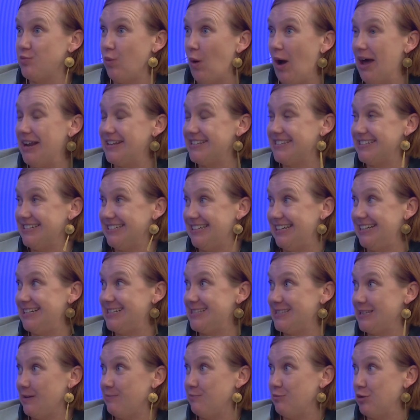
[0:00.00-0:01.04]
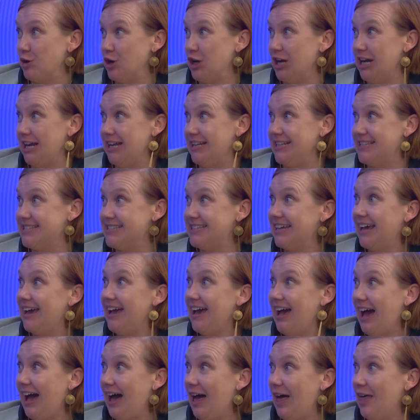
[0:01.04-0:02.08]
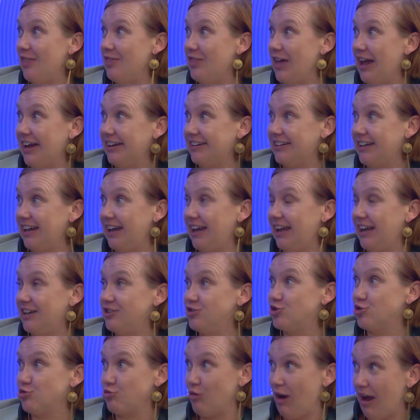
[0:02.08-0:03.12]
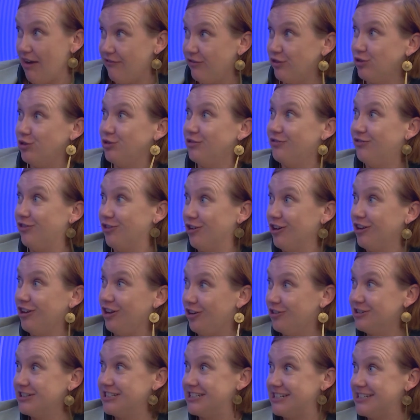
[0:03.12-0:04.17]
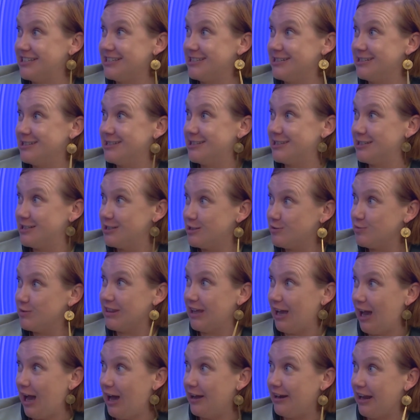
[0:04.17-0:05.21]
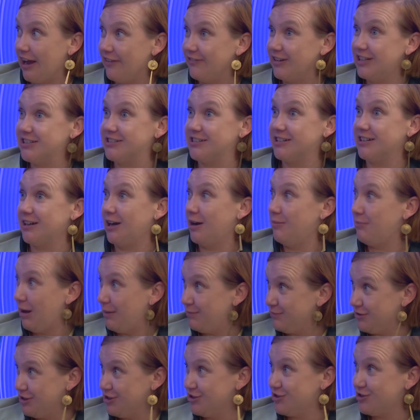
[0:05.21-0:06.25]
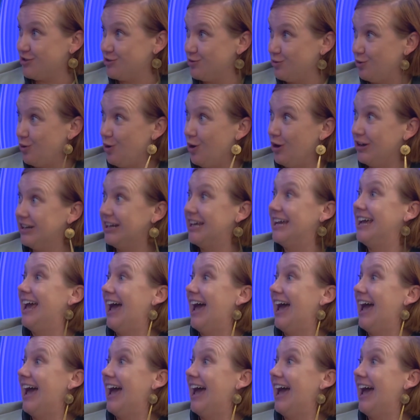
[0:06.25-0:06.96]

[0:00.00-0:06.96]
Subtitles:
Why does it need submarines that can travel for long distances without having to come up to snort?